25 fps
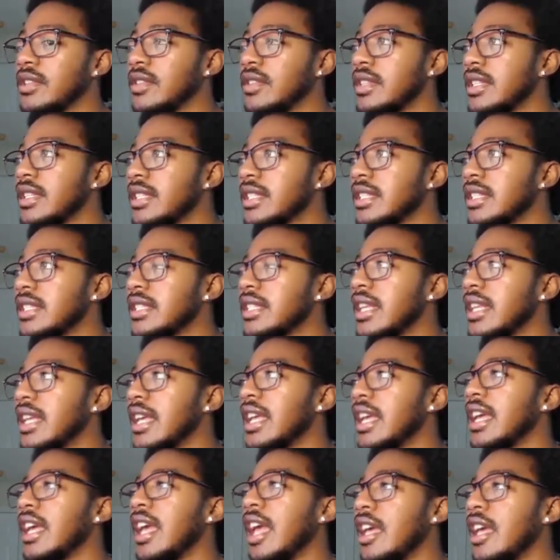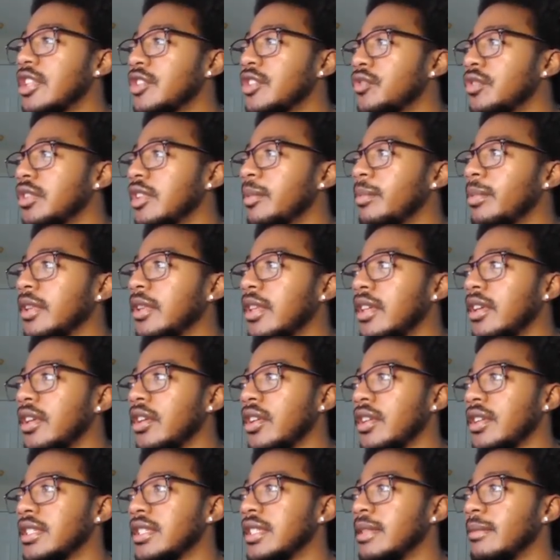So it's really
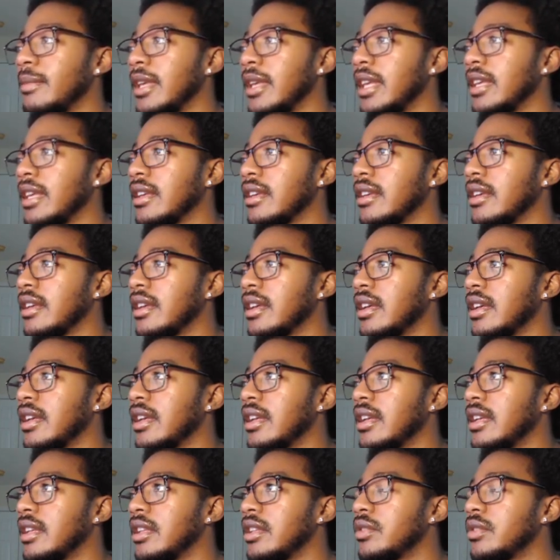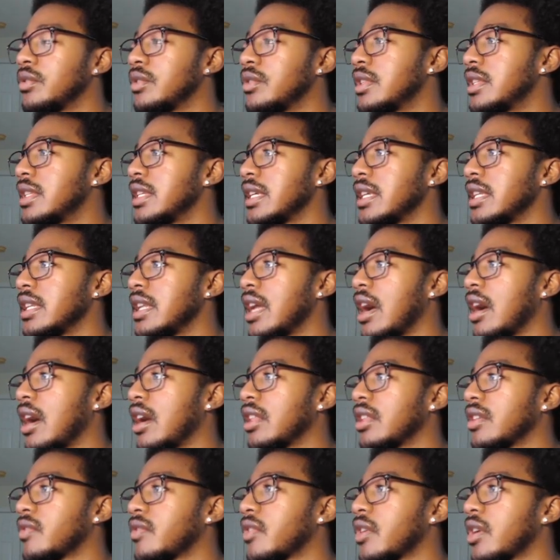peculiar to me. Did
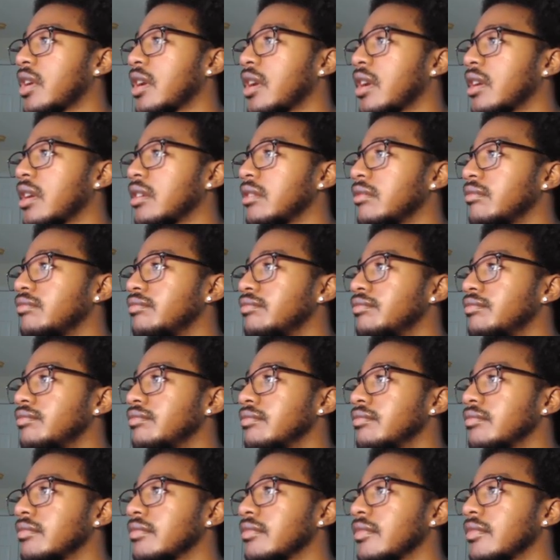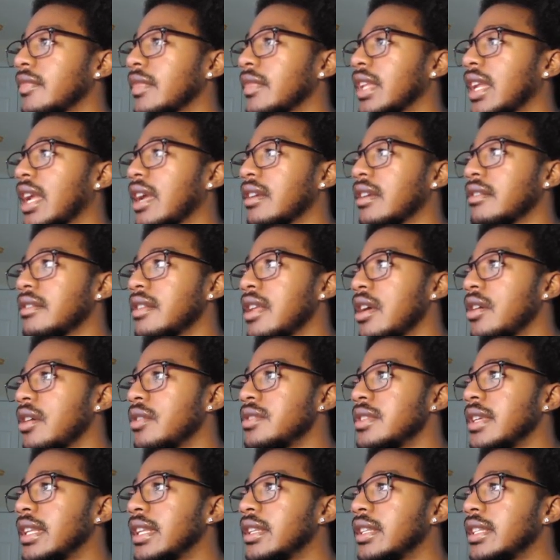Oliver, I don't know,
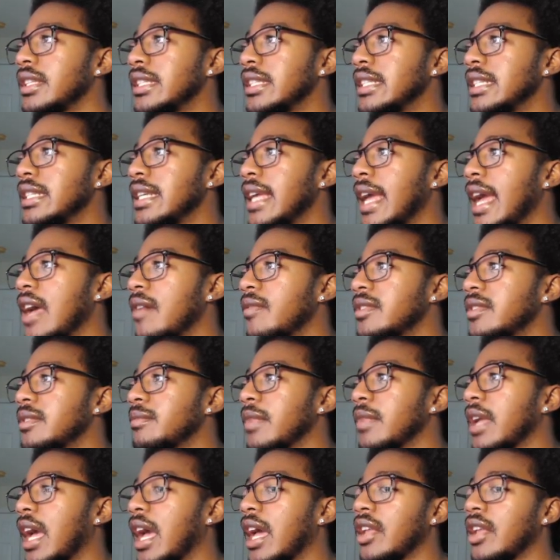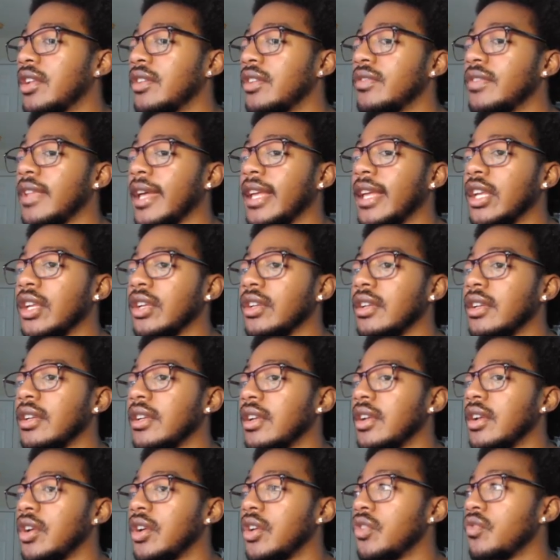did he have some kind of like
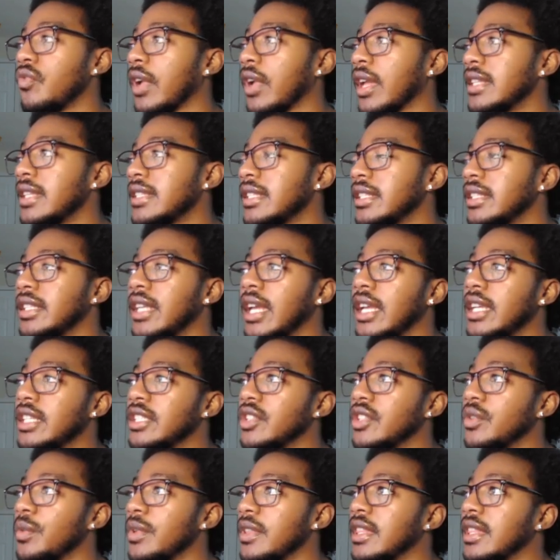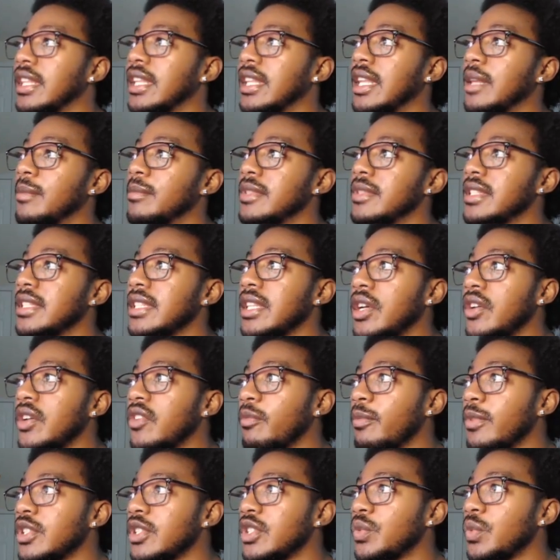reconciliation within
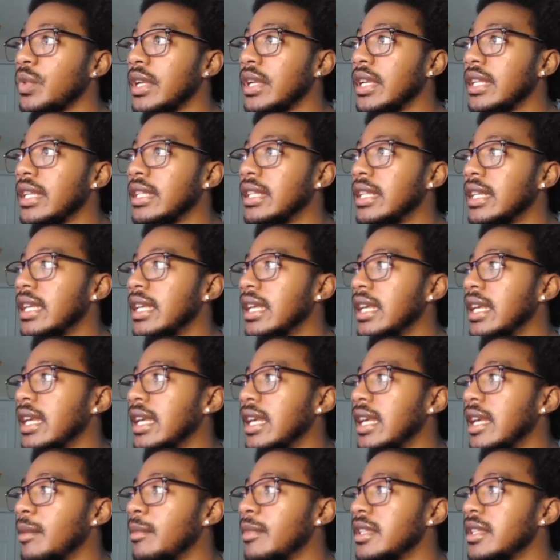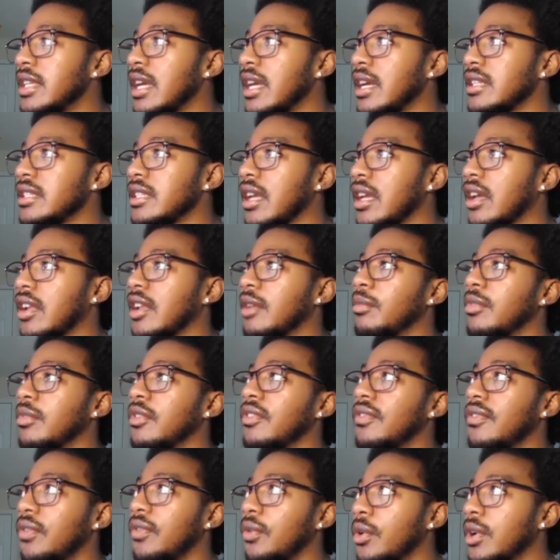himself between him and Tatiana
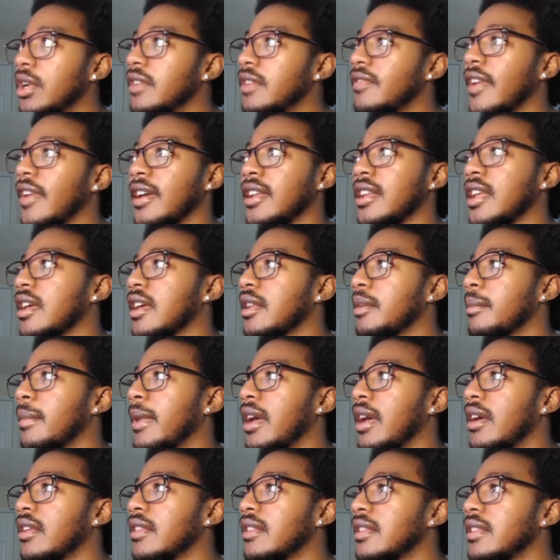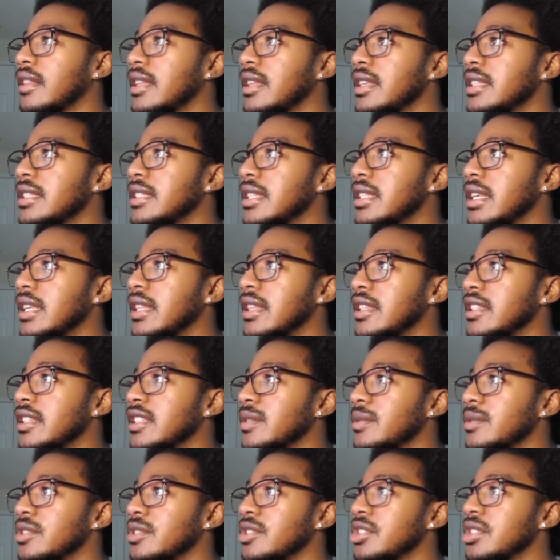before he found out about this, and
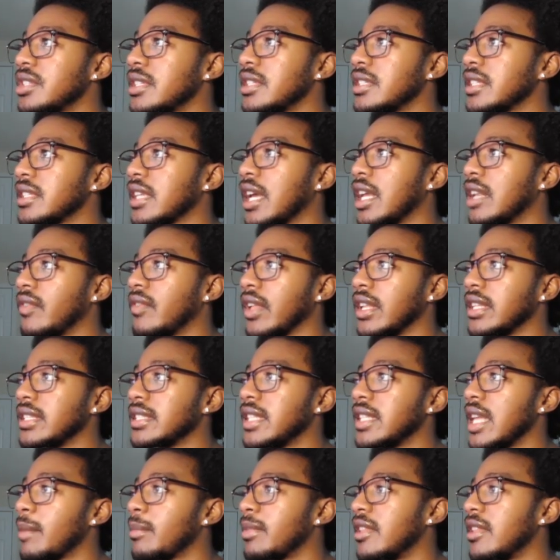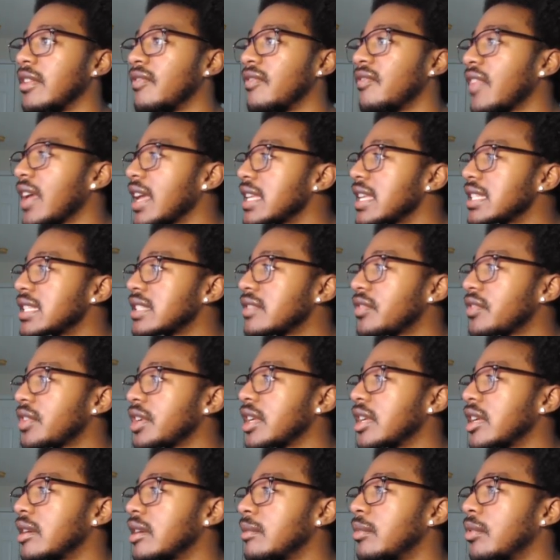this was just kind of like a slap in the face for
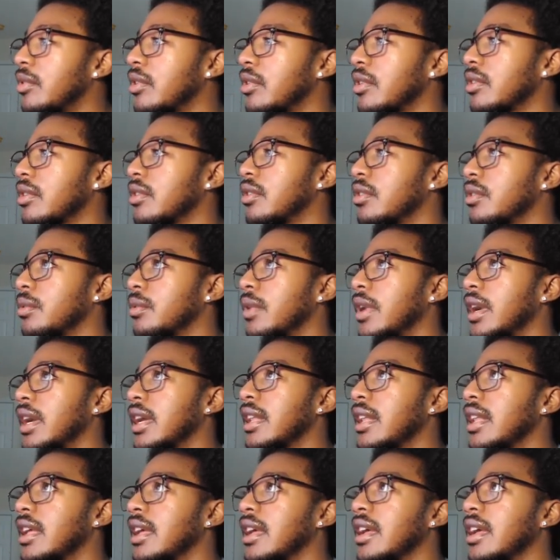him, or what?